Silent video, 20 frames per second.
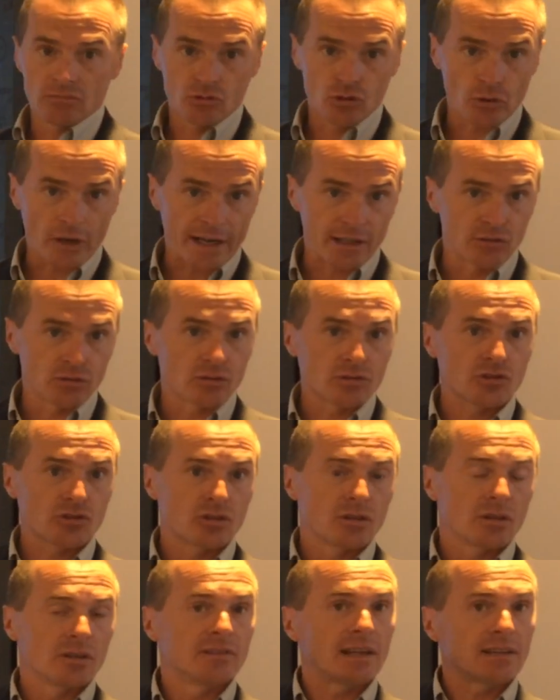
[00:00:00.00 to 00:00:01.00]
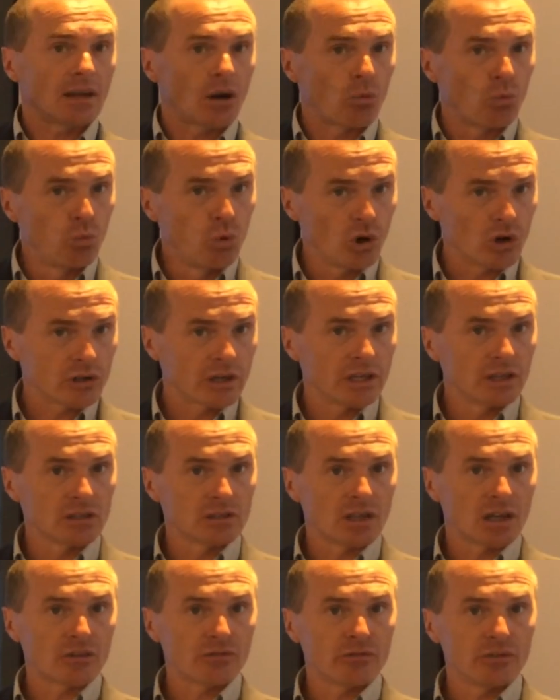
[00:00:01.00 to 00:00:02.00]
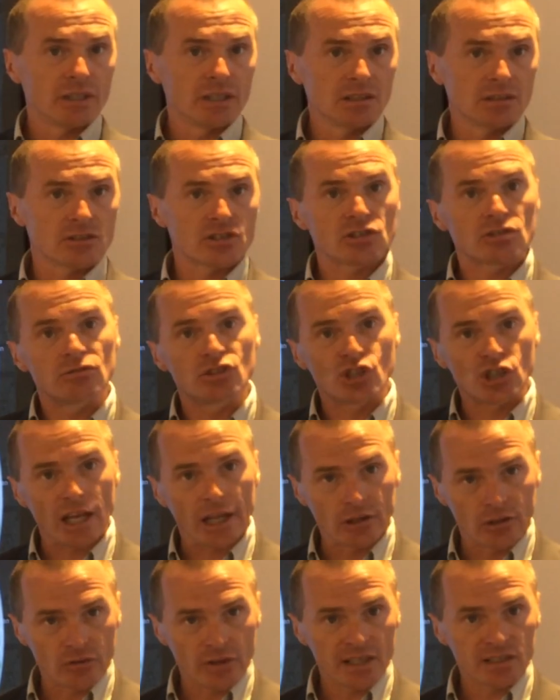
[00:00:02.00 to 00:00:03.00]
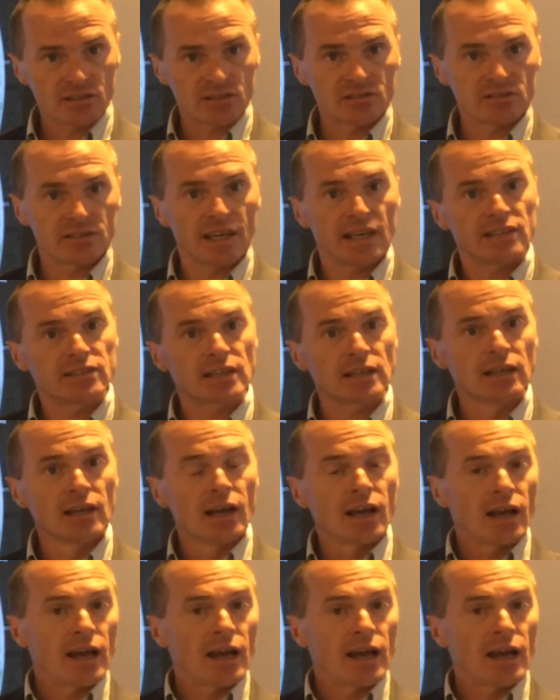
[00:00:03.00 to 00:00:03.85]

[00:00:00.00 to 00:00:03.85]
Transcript: tractors that are working in our fields, generated data,